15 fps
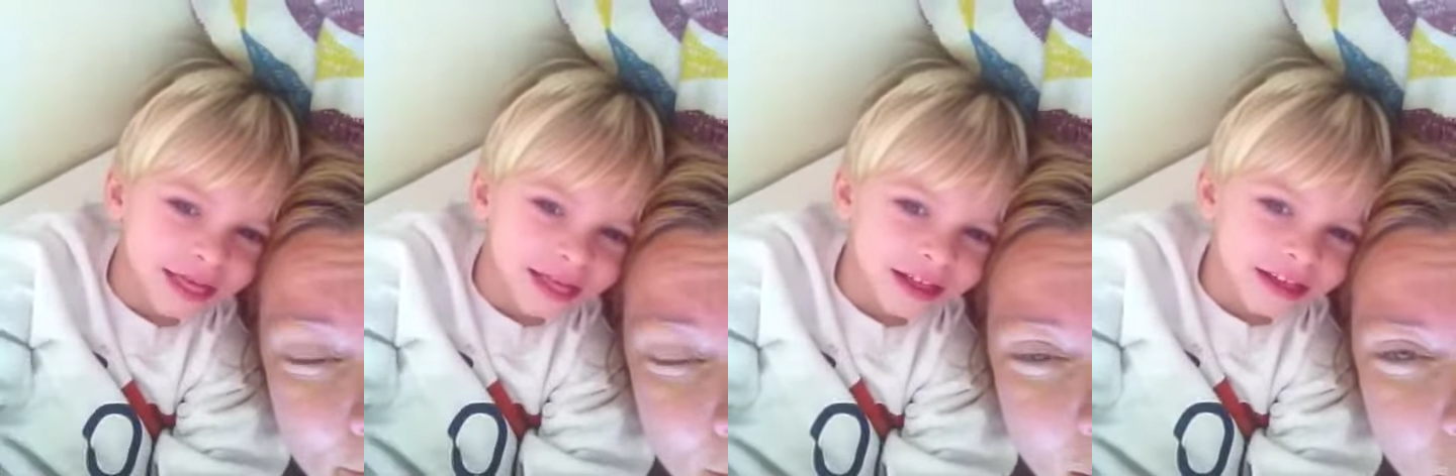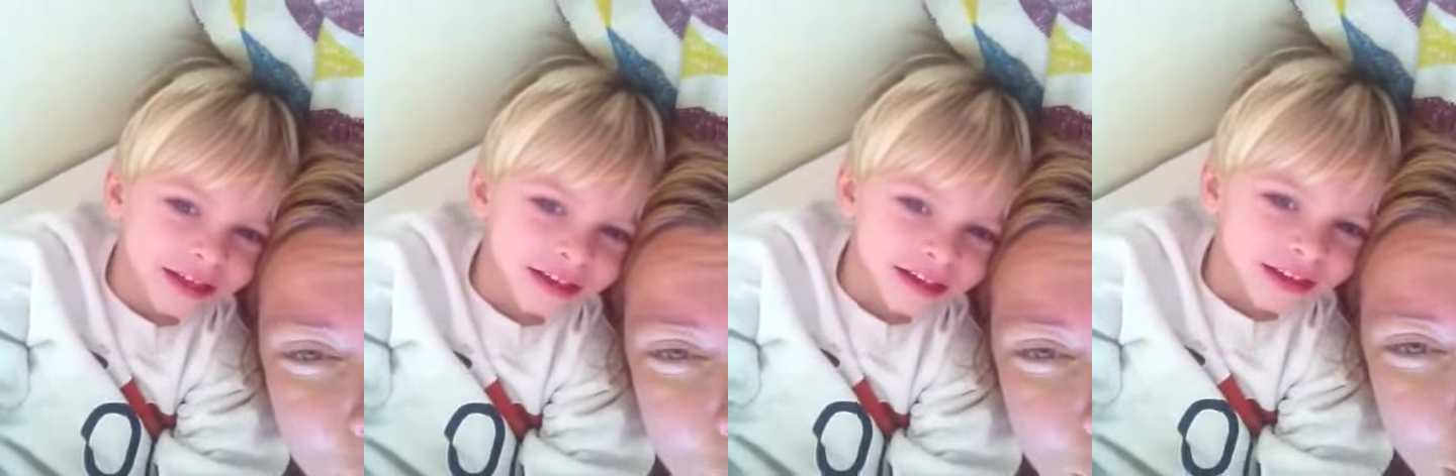
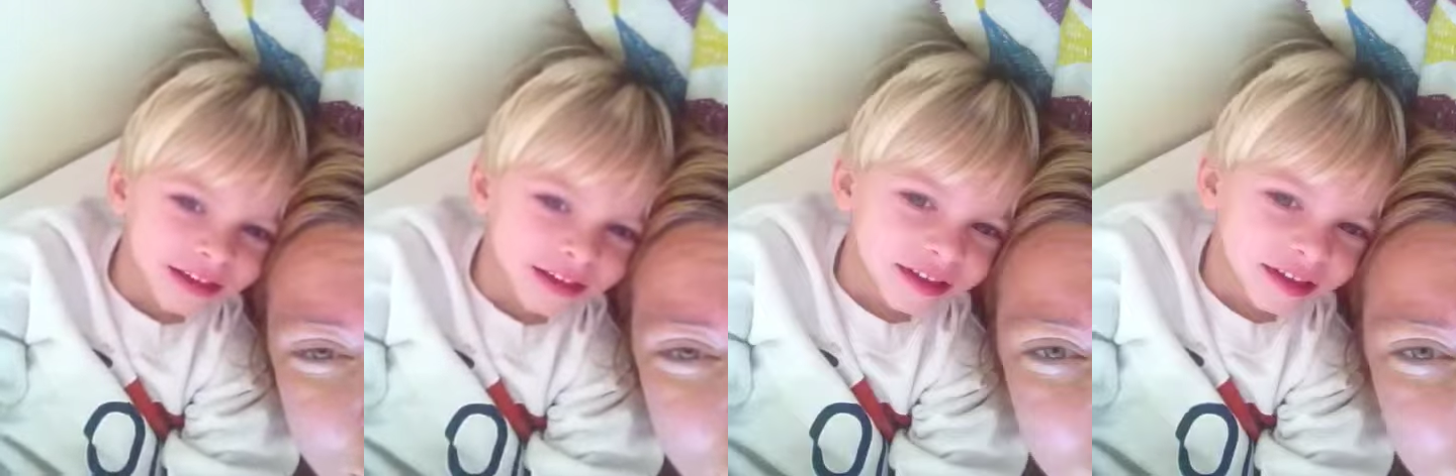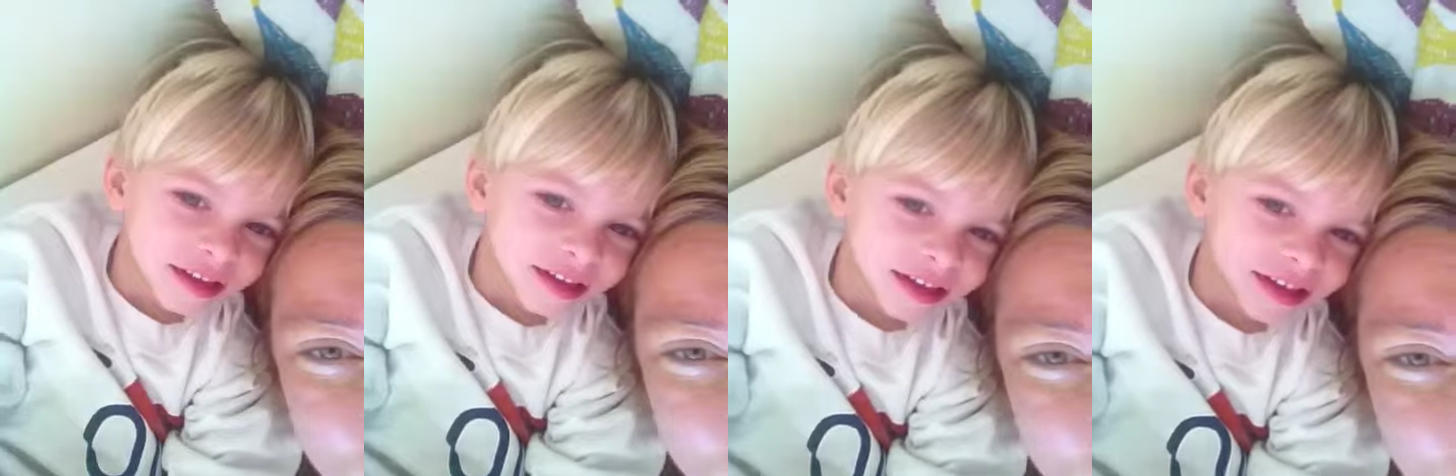How old are you going
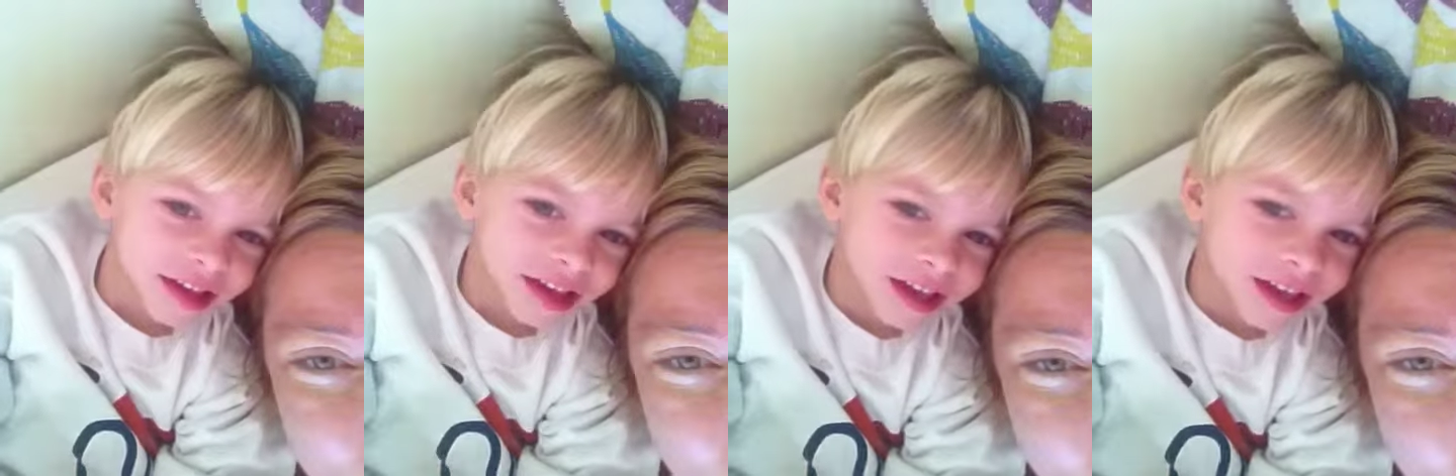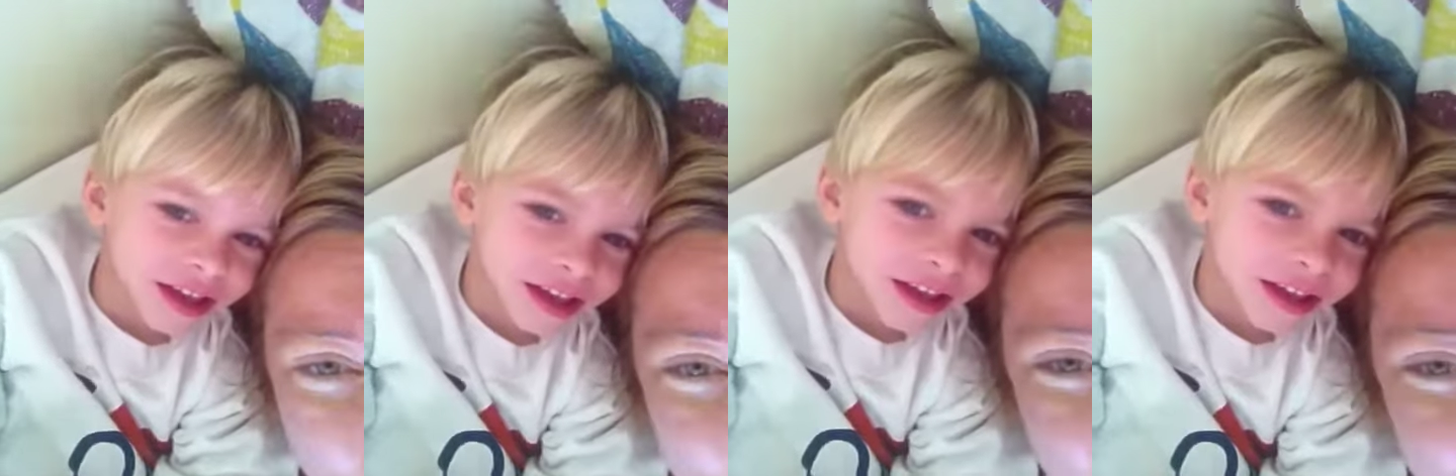to be?
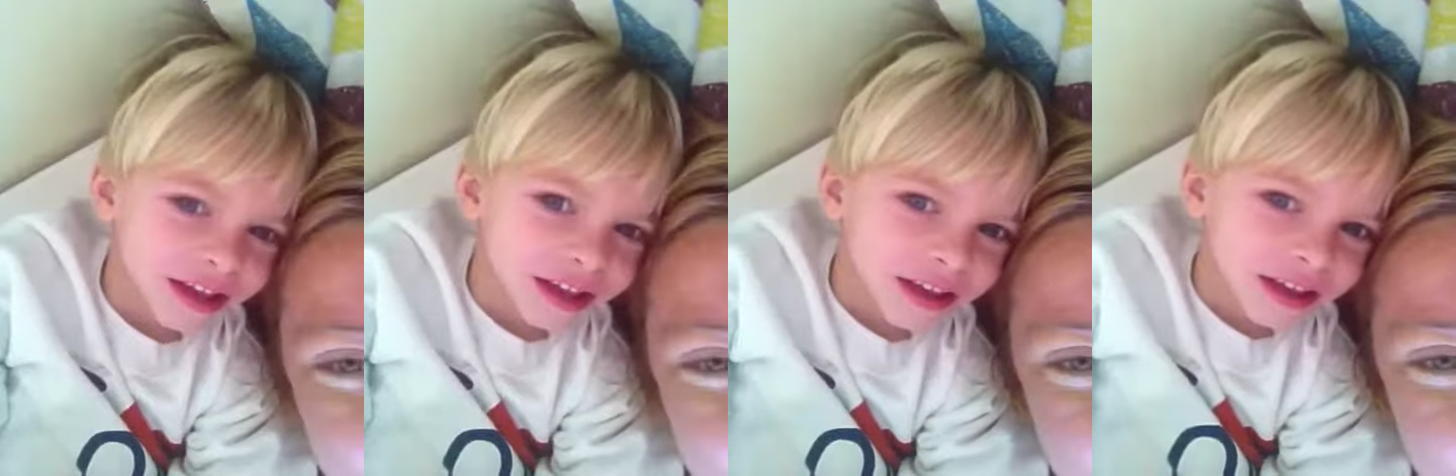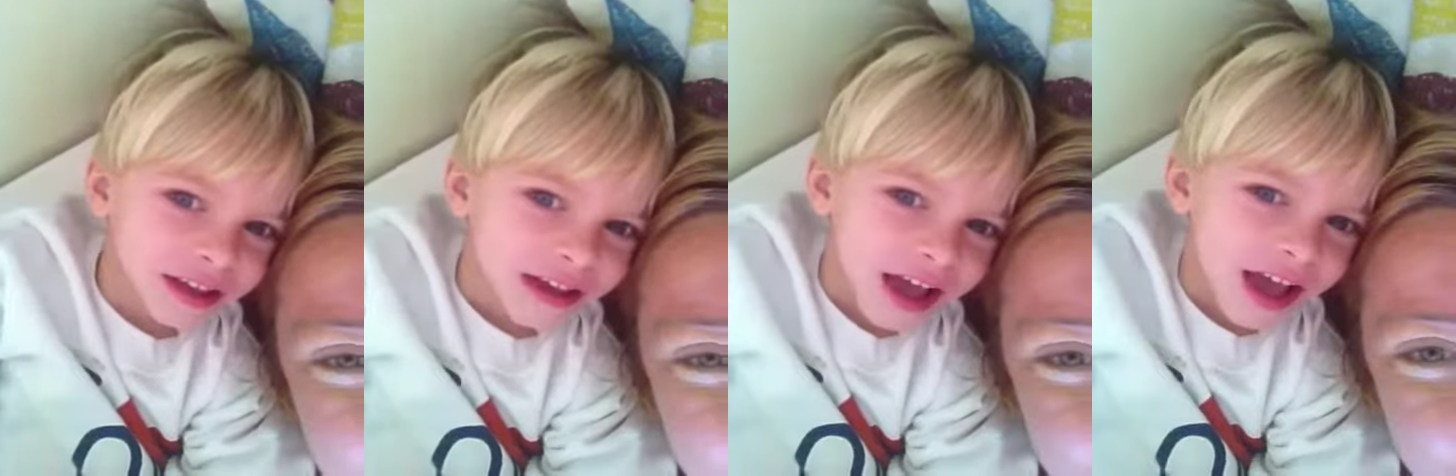
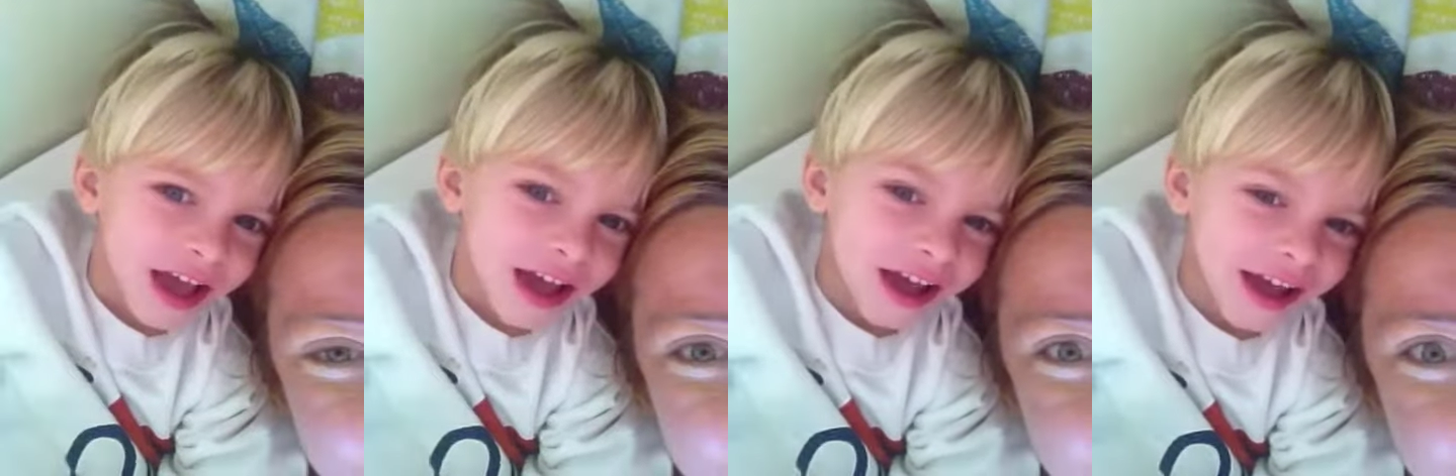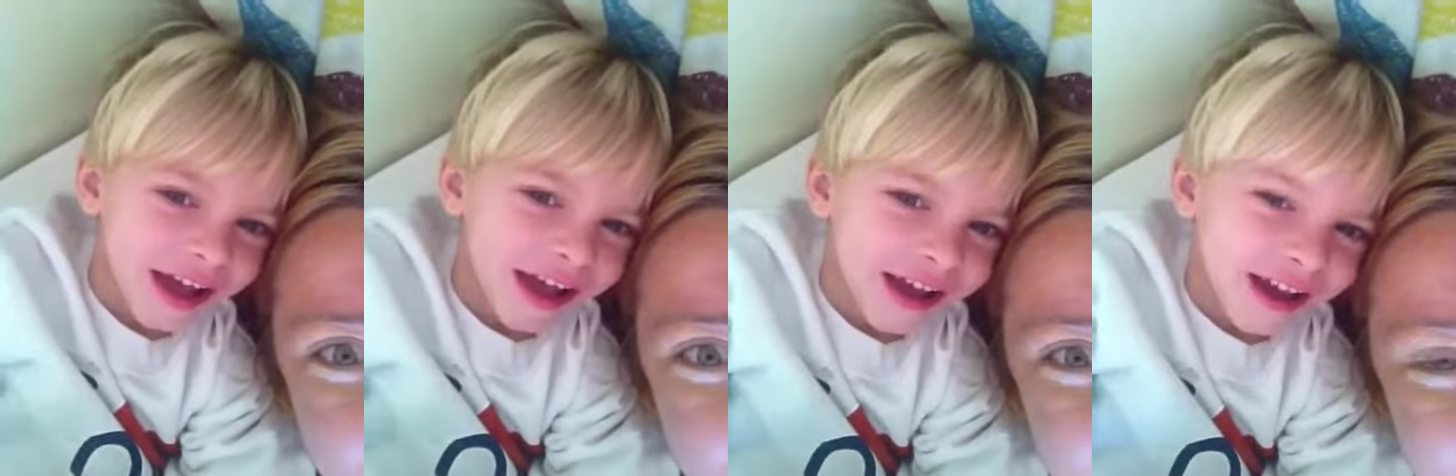
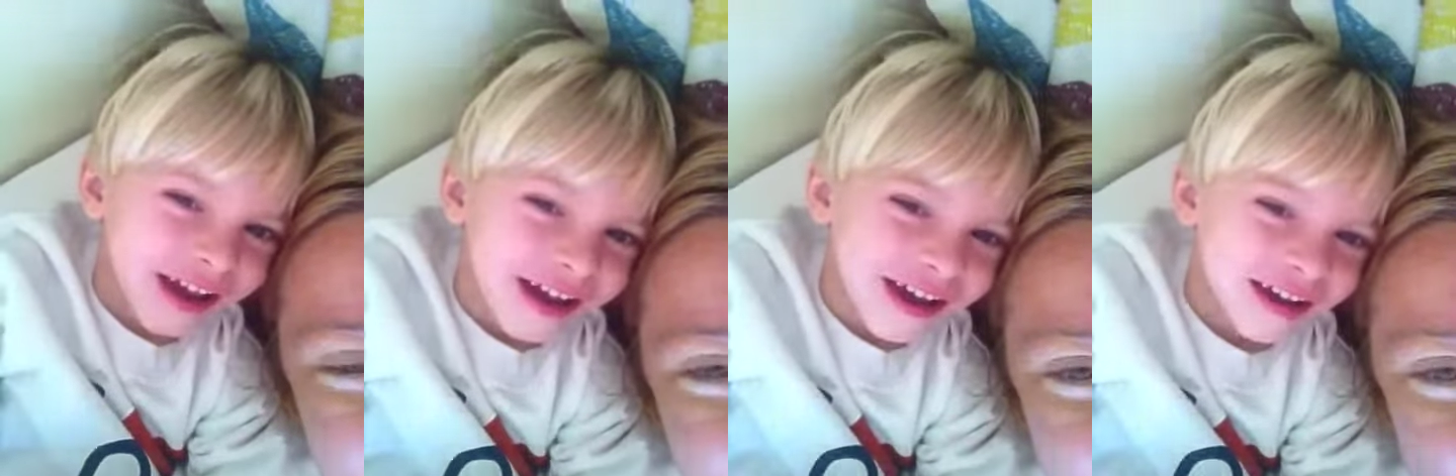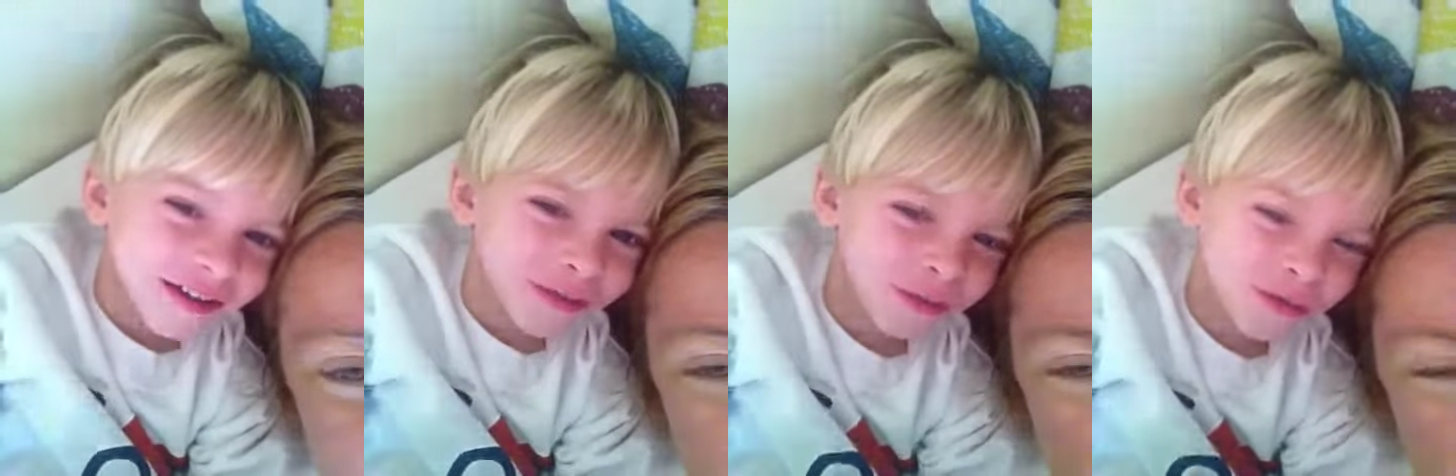
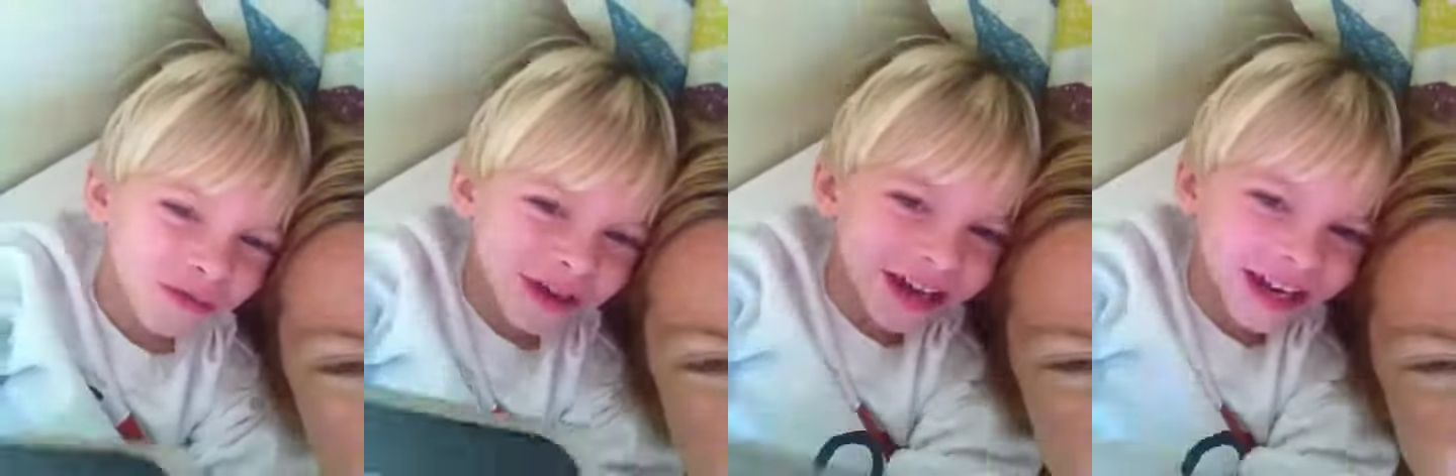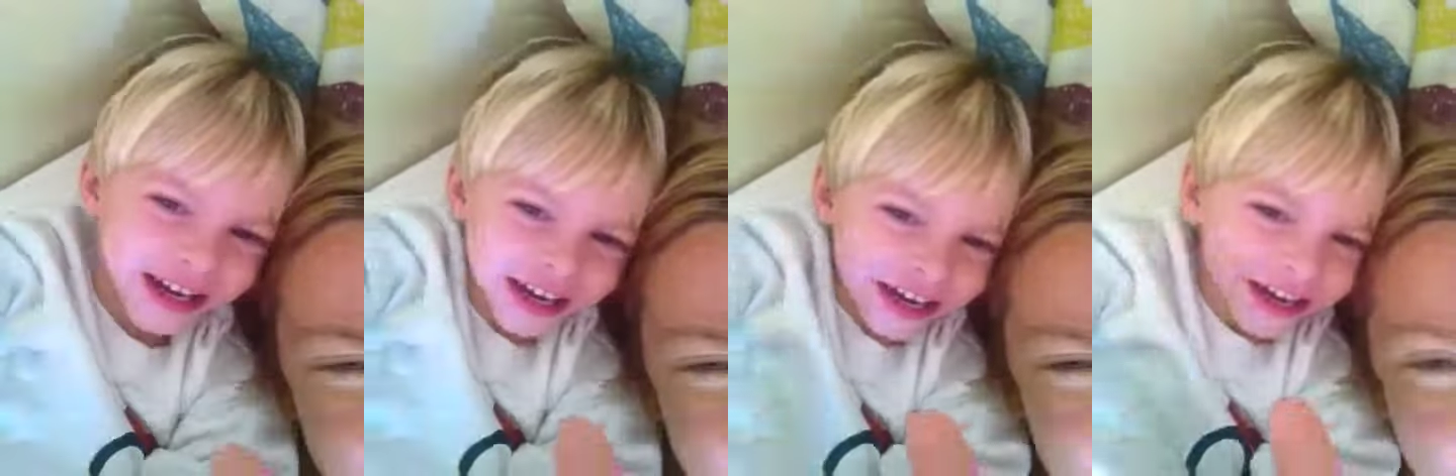Uh,
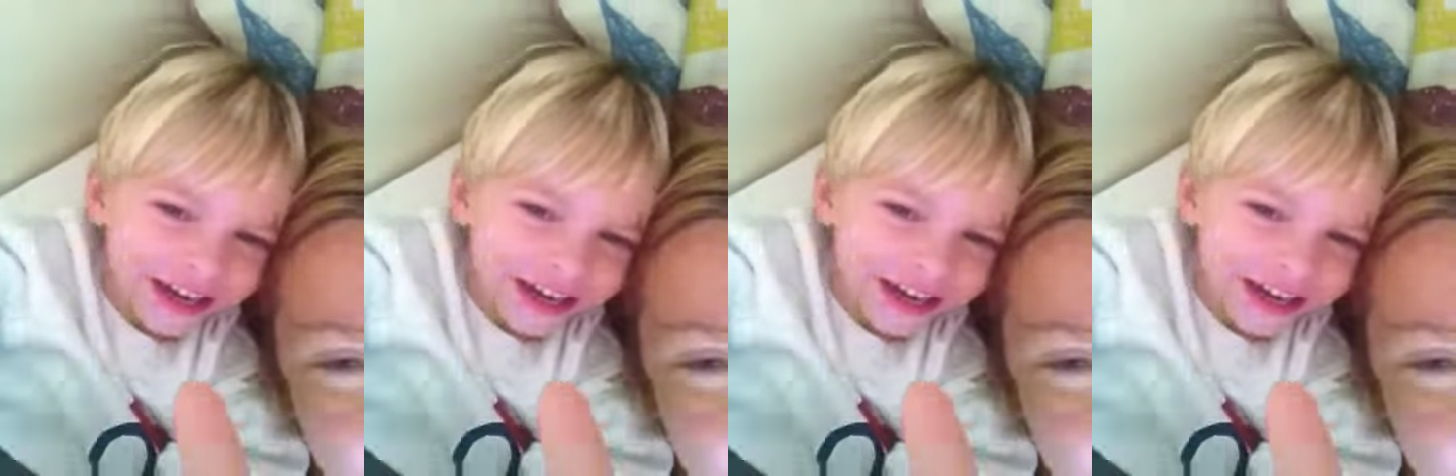three.